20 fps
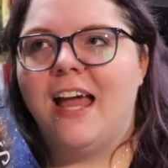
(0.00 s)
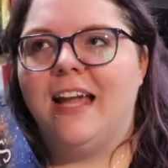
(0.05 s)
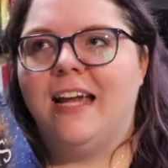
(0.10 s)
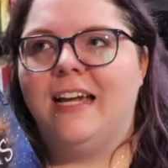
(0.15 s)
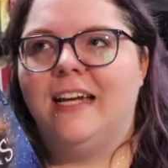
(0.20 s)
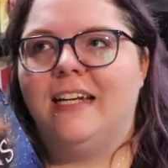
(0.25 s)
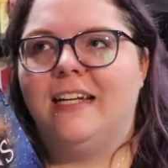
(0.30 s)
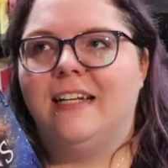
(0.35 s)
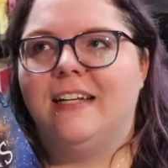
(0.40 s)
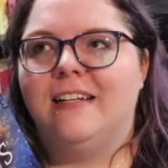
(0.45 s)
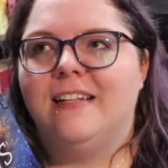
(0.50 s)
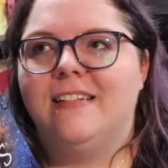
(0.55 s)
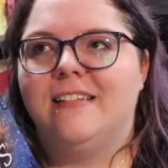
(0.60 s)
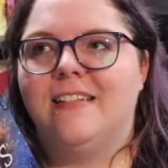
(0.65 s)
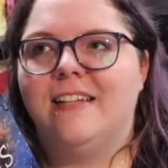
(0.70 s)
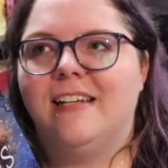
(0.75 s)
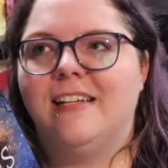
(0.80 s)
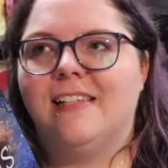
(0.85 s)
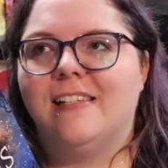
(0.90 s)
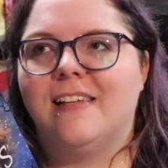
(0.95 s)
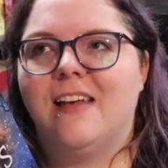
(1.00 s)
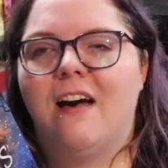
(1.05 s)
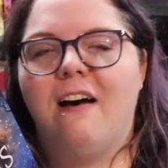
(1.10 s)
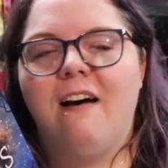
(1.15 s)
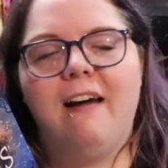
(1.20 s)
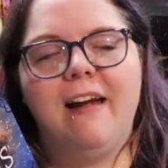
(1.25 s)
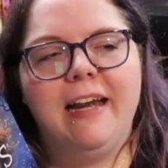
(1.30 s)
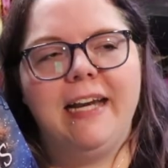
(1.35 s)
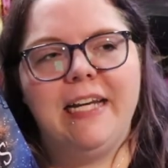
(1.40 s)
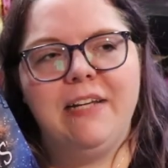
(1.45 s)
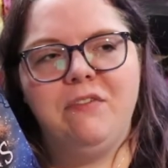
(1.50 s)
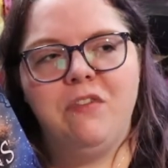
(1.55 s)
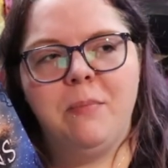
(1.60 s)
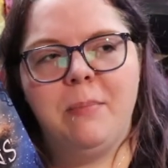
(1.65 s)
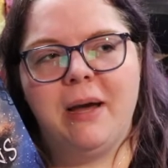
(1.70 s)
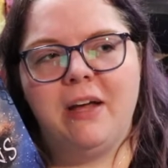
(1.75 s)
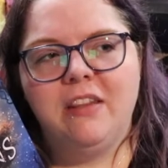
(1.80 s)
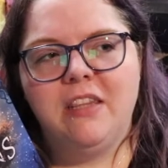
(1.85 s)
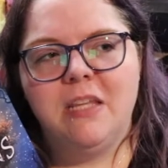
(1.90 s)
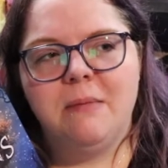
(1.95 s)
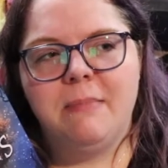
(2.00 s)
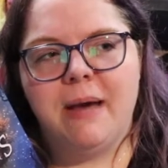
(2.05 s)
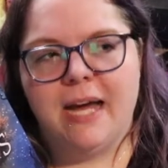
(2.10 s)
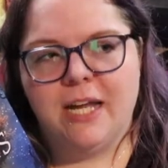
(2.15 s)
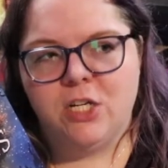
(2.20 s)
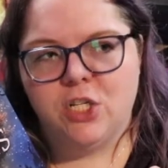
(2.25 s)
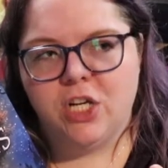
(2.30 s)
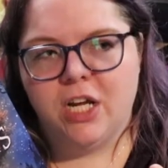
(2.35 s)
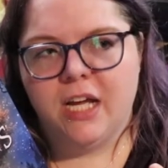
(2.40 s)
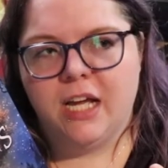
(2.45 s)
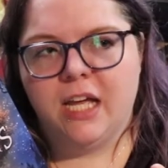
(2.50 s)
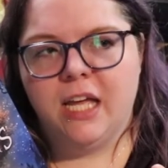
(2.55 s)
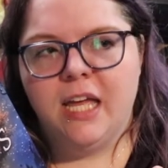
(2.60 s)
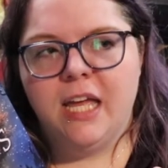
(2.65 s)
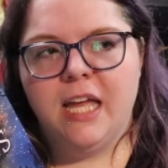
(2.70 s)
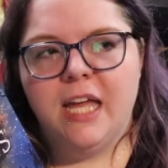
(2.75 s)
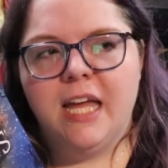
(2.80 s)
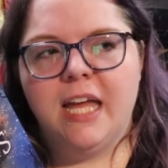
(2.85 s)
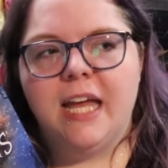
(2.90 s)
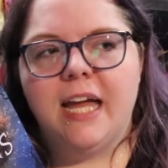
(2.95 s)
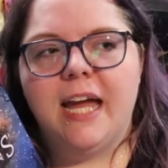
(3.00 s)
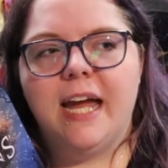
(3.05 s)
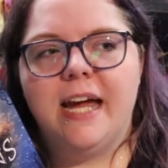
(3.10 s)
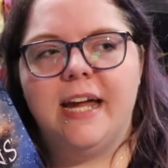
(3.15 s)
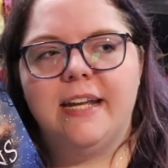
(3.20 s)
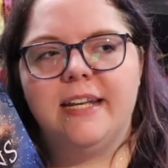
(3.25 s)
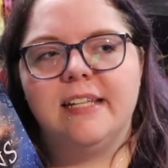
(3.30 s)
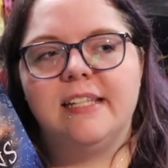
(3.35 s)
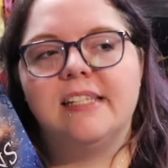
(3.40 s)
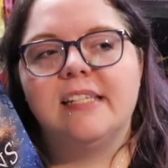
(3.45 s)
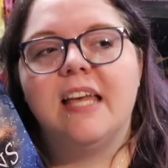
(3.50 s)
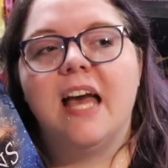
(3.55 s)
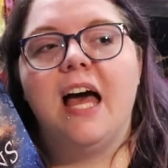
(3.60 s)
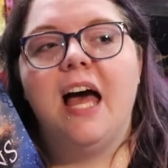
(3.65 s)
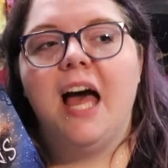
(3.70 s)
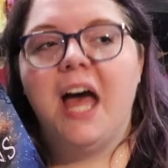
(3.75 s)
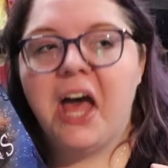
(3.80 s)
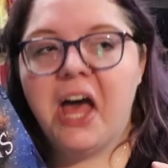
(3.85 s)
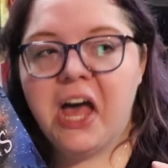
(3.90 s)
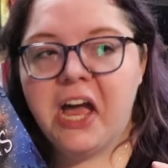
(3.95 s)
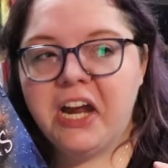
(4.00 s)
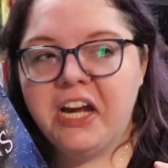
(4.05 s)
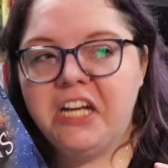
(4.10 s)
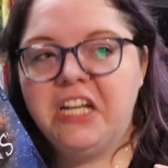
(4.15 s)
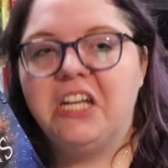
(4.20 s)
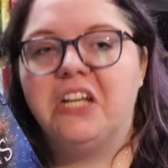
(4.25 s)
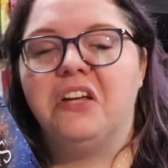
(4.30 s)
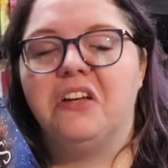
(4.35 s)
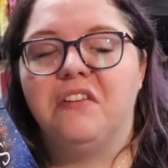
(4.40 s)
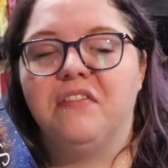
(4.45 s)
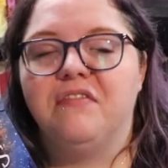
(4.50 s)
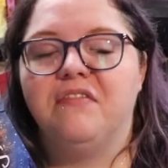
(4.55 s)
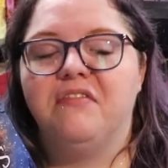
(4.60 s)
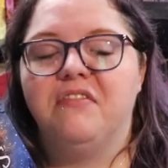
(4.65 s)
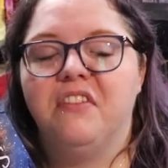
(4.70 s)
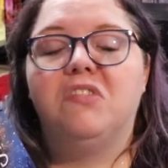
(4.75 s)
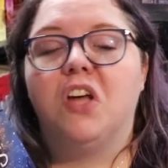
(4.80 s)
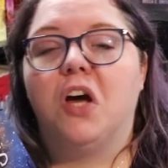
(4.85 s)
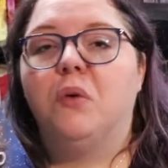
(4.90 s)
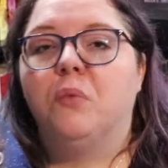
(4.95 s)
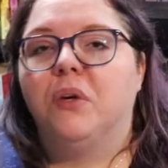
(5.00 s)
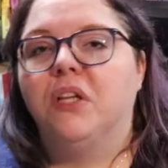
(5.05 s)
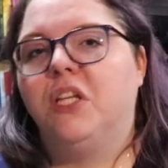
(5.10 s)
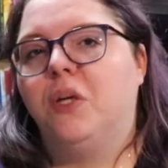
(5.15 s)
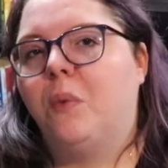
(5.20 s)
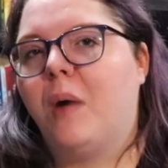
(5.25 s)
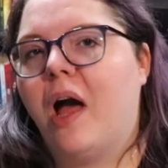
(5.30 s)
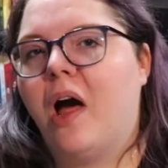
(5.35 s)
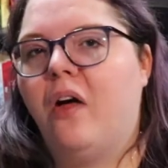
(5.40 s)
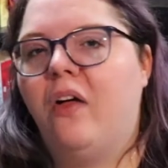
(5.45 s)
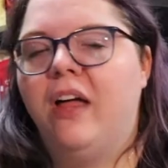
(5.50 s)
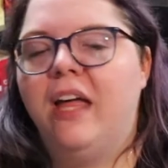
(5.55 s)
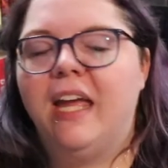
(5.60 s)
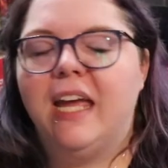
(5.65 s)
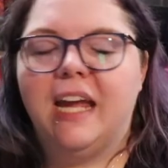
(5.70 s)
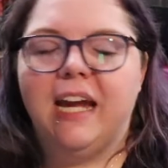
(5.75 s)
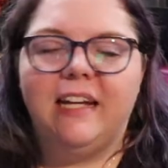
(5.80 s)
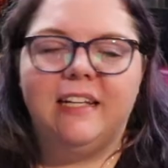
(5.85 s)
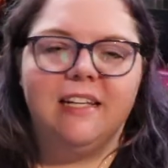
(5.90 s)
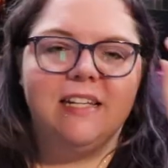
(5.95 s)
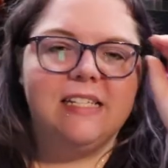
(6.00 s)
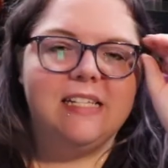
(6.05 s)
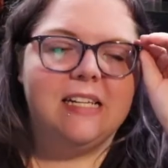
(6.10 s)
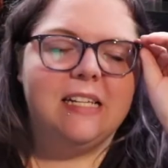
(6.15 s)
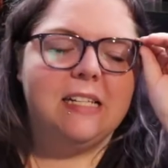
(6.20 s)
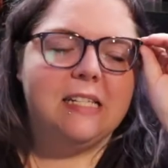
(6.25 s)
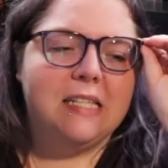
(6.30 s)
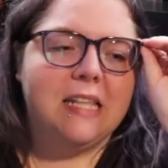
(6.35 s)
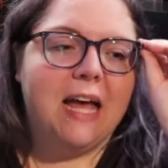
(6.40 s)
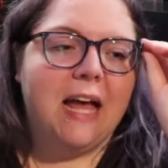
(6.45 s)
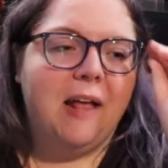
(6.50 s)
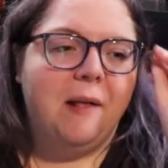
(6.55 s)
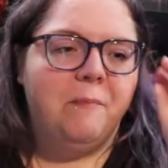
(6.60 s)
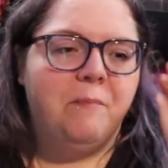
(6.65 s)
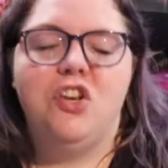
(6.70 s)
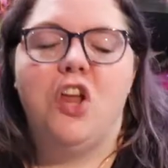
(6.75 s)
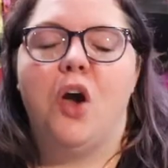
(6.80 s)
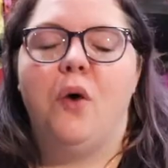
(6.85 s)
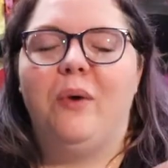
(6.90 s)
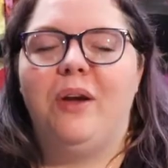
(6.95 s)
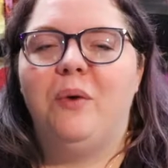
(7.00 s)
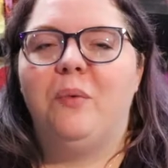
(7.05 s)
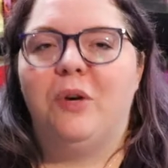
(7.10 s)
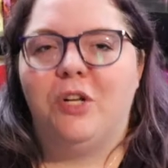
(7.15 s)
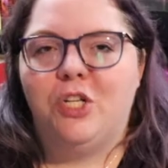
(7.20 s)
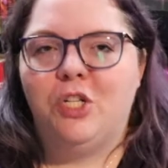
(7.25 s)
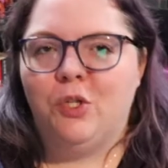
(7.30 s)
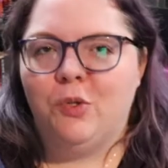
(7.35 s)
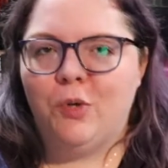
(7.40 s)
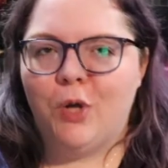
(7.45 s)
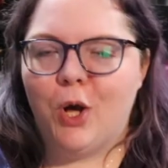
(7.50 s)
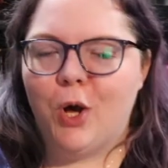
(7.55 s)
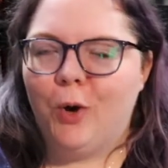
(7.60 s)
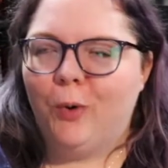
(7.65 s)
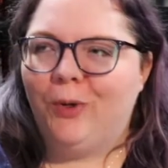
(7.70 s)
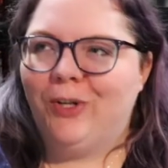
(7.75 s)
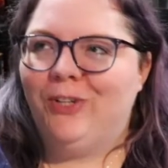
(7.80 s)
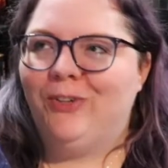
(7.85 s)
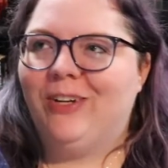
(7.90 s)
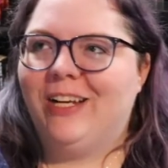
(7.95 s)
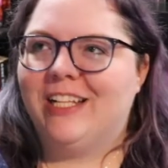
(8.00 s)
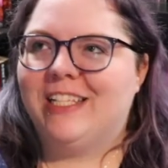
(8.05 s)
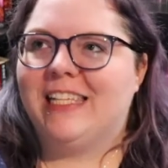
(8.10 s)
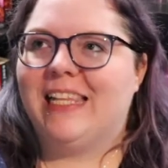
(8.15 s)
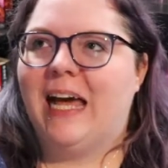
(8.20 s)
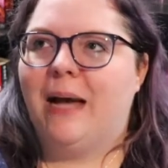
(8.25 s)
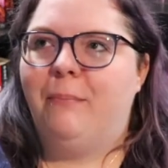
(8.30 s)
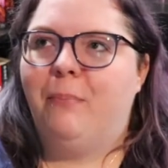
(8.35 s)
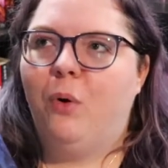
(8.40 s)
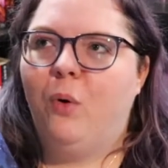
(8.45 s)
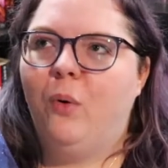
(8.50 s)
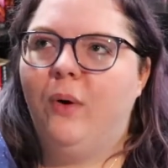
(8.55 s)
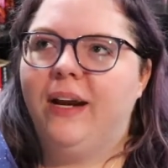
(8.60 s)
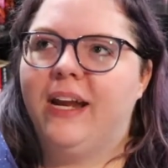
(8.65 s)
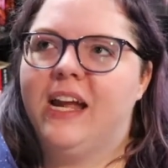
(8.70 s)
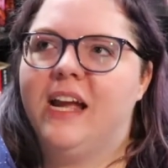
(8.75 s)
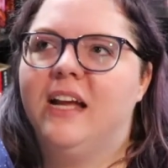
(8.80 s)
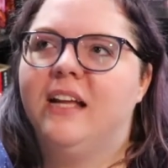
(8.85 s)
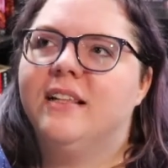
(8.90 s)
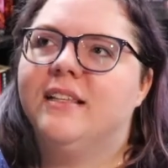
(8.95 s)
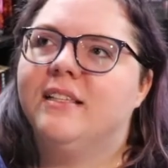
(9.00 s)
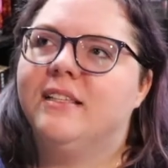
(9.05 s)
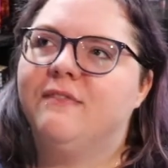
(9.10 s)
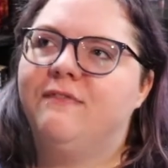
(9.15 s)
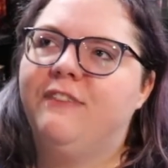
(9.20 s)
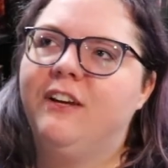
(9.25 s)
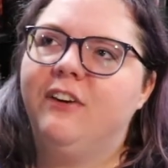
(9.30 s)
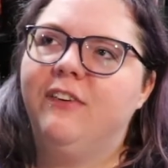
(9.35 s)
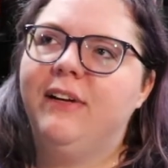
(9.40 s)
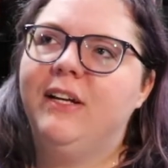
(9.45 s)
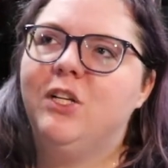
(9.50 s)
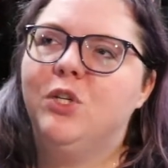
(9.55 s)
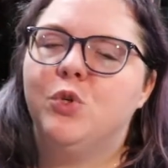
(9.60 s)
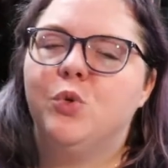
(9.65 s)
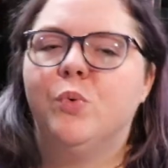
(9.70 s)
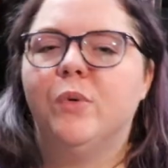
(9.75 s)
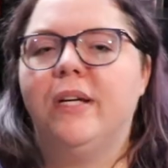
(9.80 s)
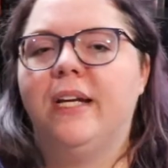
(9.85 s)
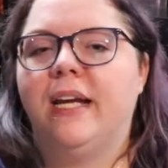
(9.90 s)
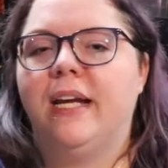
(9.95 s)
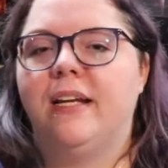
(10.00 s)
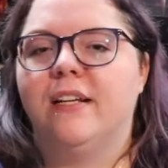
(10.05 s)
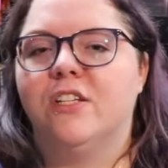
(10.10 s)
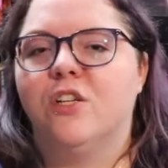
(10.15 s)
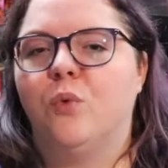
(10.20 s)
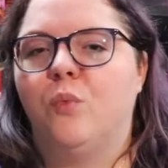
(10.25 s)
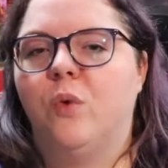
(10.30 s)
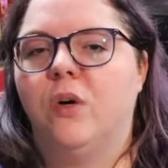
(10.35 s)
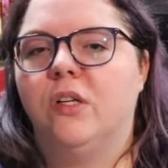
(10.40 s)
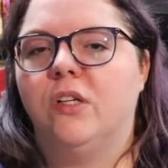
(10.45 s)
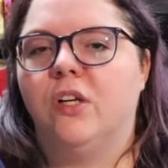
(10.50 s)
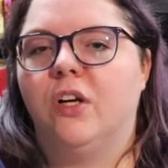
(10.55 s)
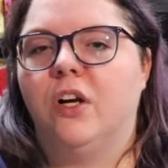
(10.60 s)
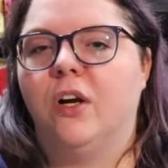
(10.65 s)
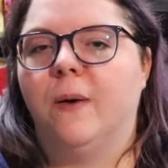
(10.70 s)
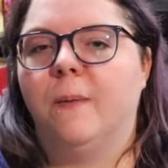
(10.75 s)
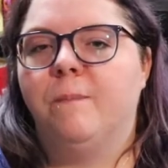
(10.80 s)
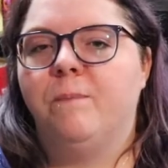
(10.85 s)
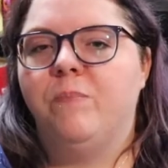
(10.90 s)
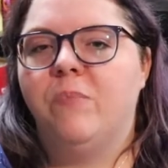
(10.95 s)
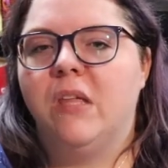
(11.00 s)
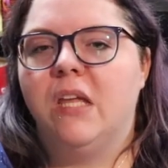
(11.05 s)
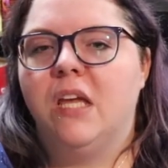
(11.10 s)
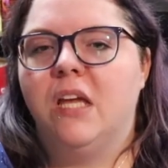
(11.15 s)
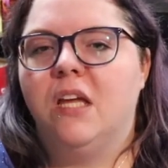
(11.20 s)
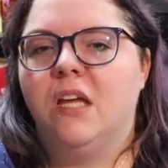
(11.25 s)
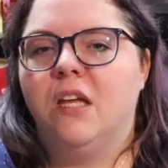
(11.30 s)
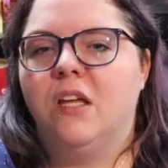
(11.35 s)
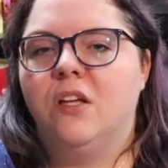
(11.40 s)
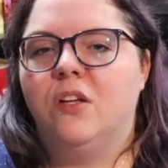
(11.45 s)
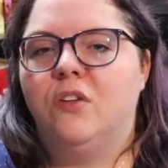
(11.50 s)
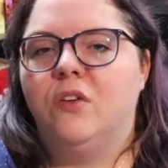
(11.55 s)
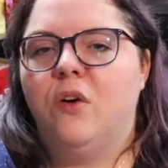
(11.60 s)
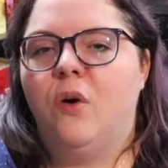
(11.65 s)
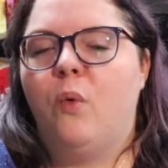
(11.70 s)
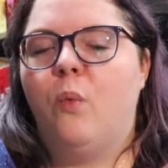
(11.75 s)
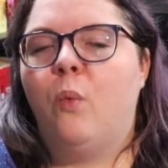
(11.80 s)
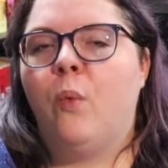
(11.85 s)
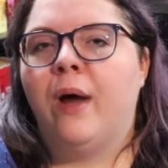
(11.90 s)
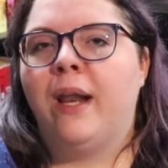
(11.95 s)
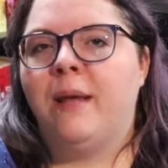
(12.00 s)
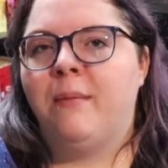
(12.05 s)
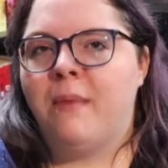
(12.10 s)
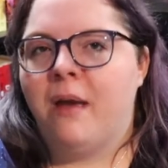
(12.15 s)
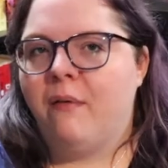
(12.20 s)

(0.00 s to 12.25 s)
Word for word: and it's kind of about the magic and it's kind of done really well in the sense that knowing what you know when you get to that point, it's very intriguing to wonder what it